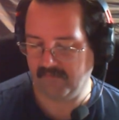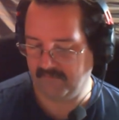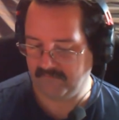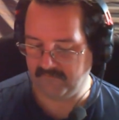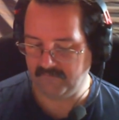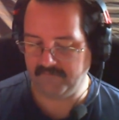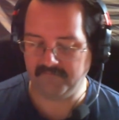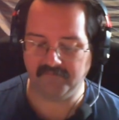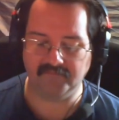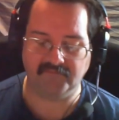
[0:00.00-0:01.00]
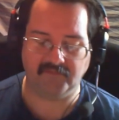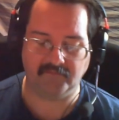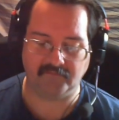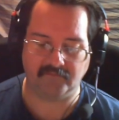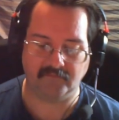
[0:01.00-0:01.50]
Tolarian
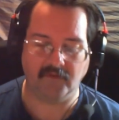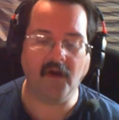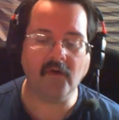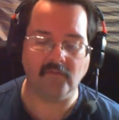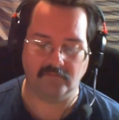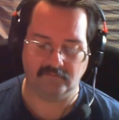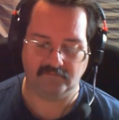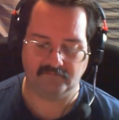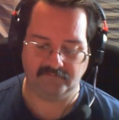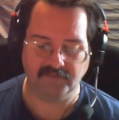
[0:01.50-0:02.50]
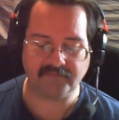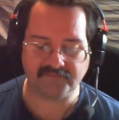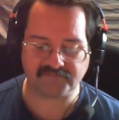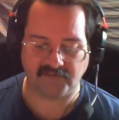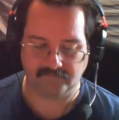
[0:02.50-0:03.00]
Terror. Oh! Yeah,
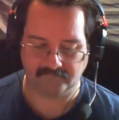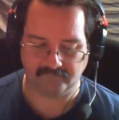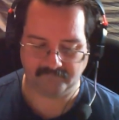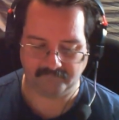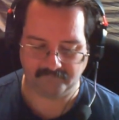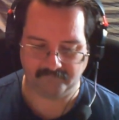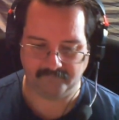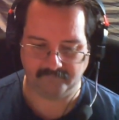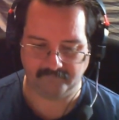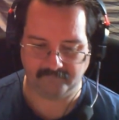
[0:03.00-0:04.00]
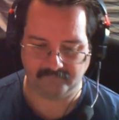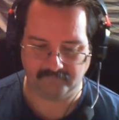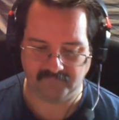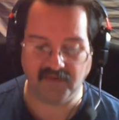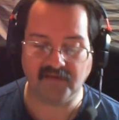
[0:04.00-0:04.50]
this guy.
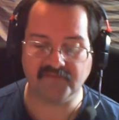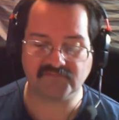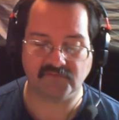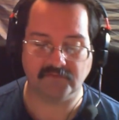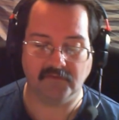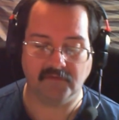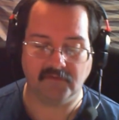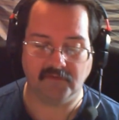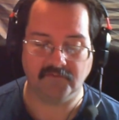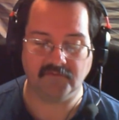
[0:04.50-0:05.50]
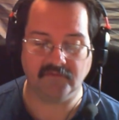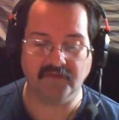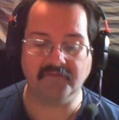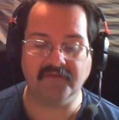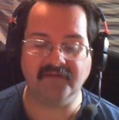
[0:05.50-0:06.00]
Yeah, he's good.
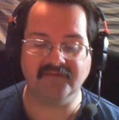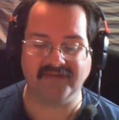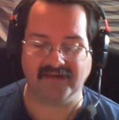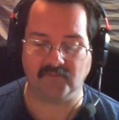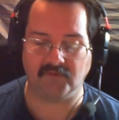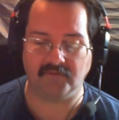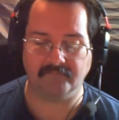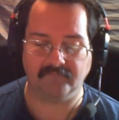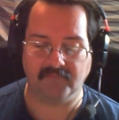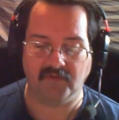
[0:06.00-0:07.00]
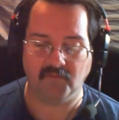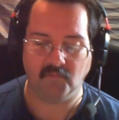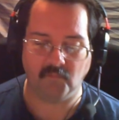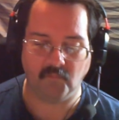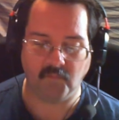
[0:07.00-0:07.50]
Tolarian Terror.
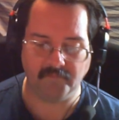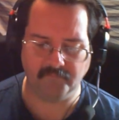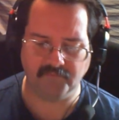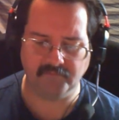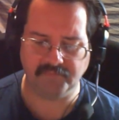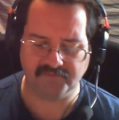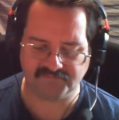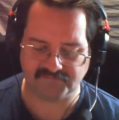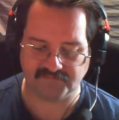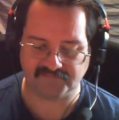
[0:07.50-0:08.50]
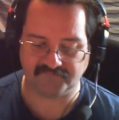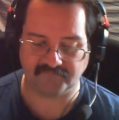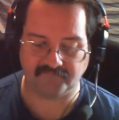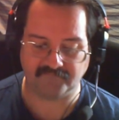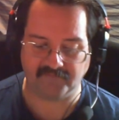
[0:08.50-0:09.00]
1 blue plus 6
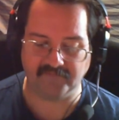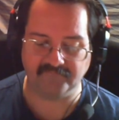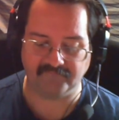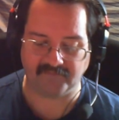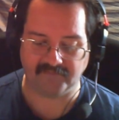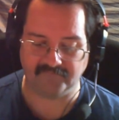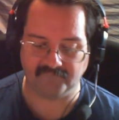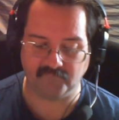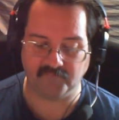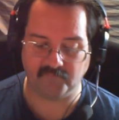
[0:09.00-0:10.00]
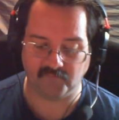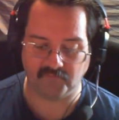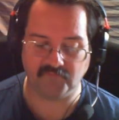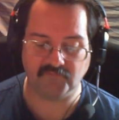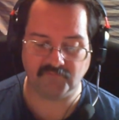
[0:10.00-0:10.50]
for 5/5 with
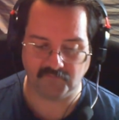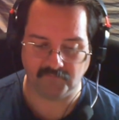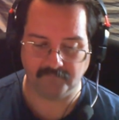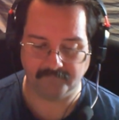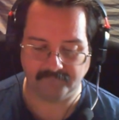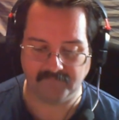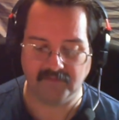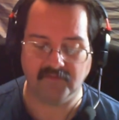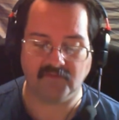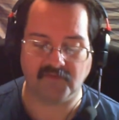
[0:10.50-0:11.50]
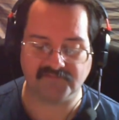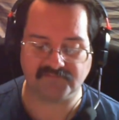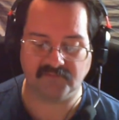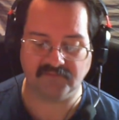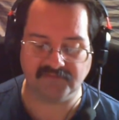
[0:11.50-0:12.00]
ward 2. Costs
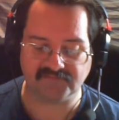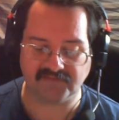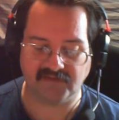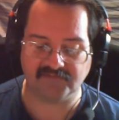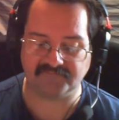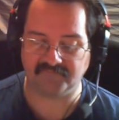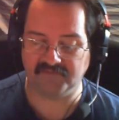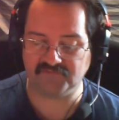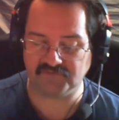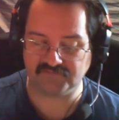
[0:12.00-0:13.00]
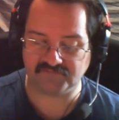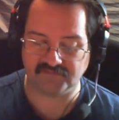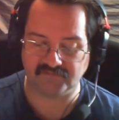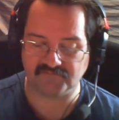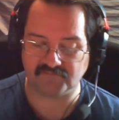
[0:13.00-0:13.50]
1 less to cast for each
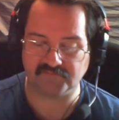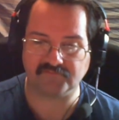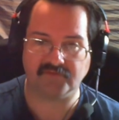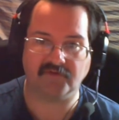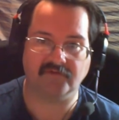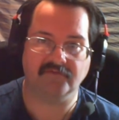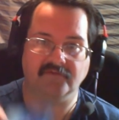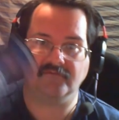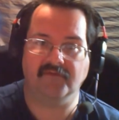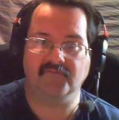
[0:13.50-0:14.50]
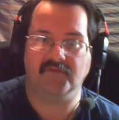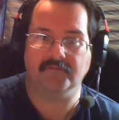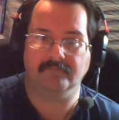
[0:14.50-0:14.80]
instant and sorcery card in your graveyard.